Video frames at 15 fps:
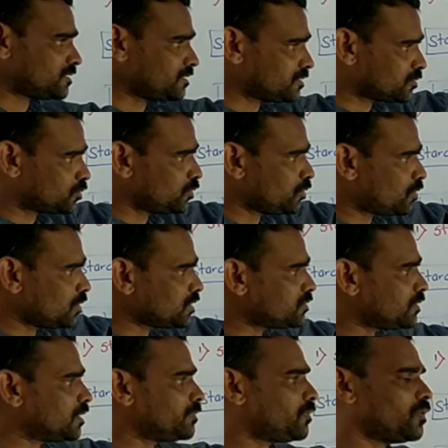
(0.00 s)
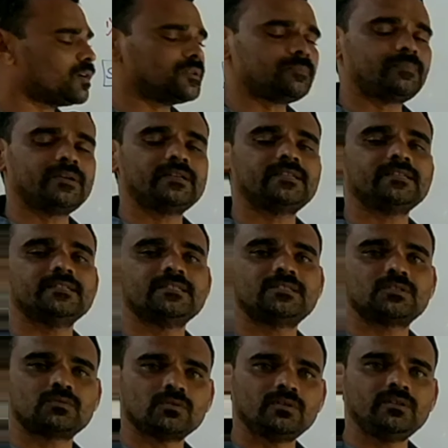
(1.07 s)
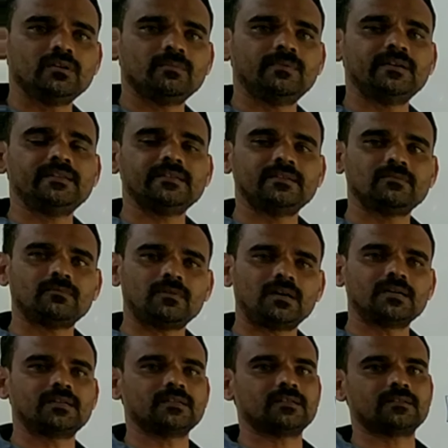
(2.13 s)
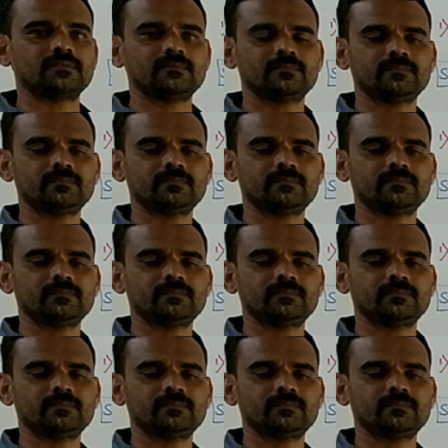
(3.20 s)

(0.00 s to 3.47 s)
this glucose 1-phosphate is soluble in water,